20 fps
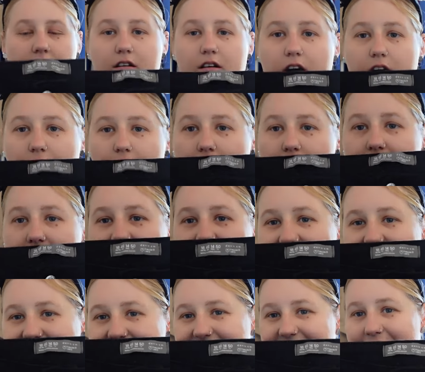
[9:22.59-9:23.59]
I got
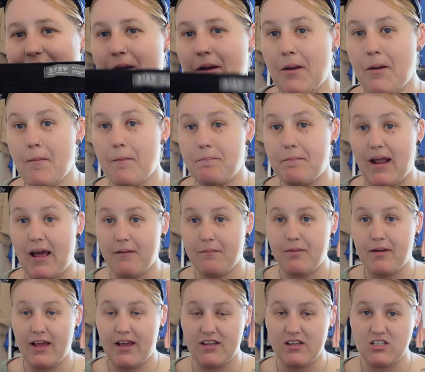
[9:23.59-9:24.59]
these black
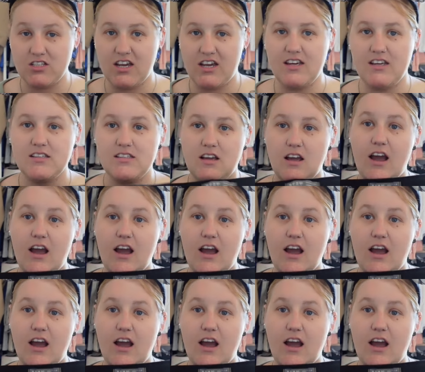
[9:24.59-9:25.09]
plain jeans.